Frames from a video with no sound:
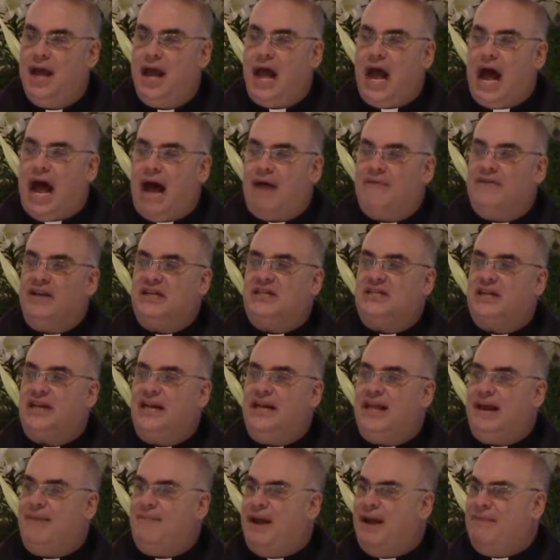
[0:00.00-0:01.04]
Obviously,
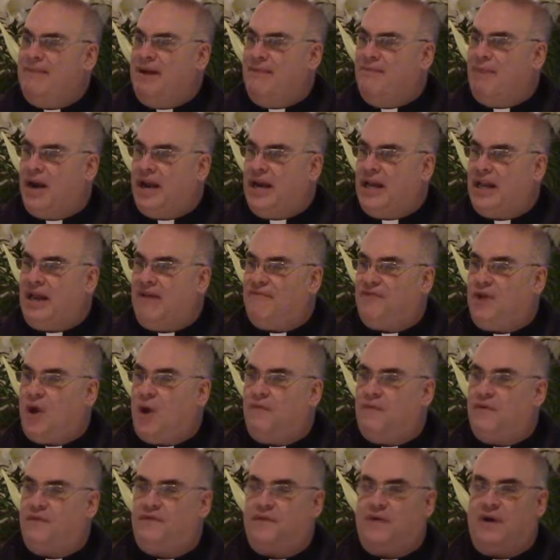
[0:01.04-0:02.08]
there may be money left
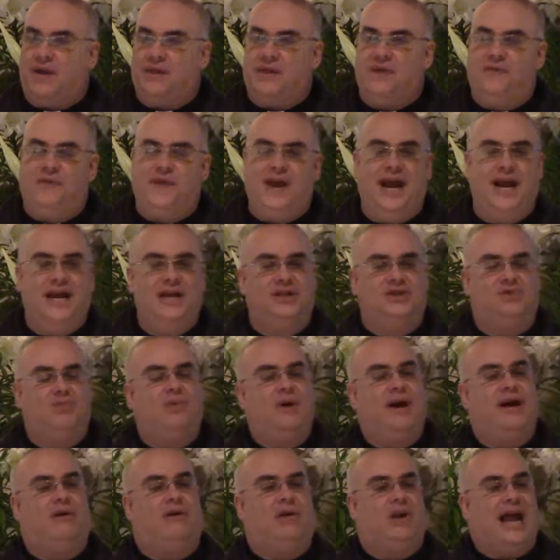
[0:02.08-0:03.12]
over for other things.
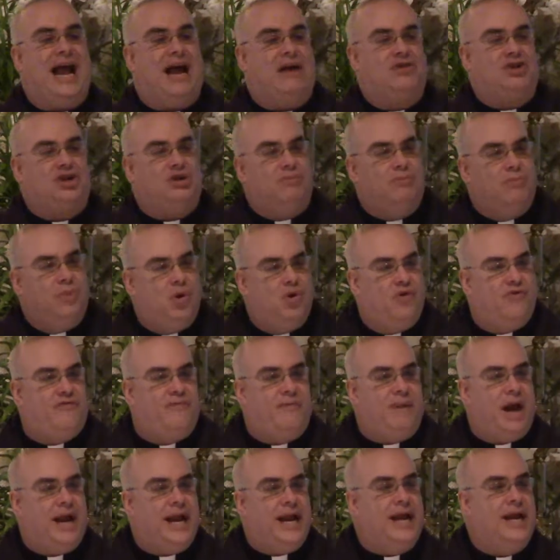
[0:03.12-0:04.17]
We are allowed to move
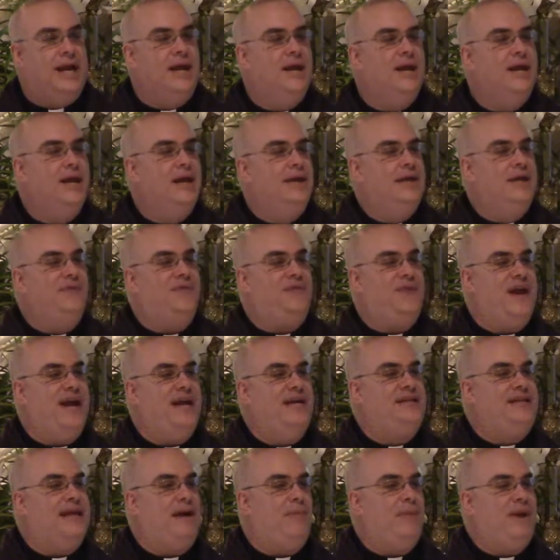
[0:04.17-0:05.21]
money to
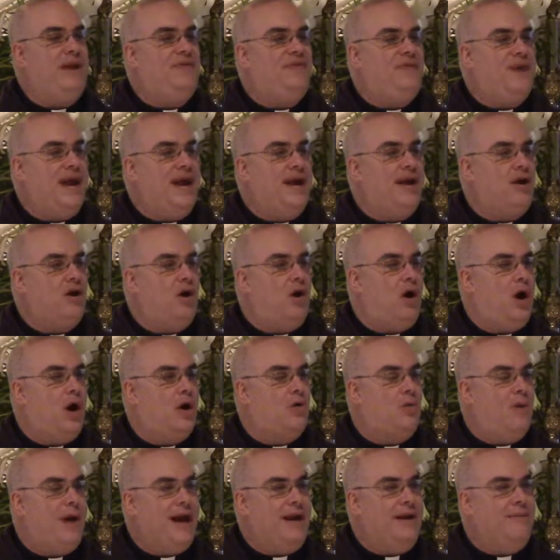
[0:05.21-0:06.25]
things that we think are
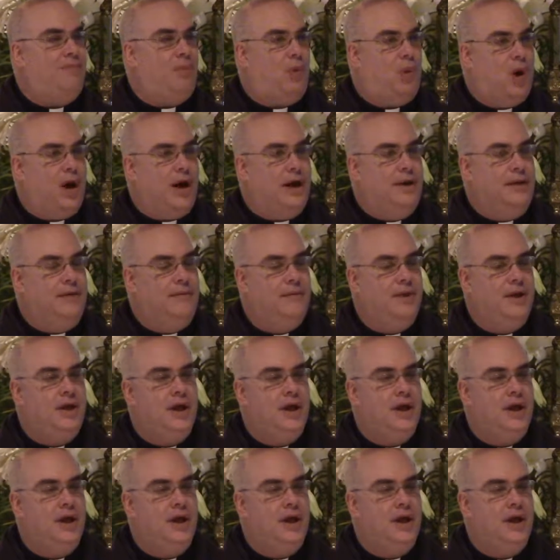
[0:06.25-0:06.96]
quite important.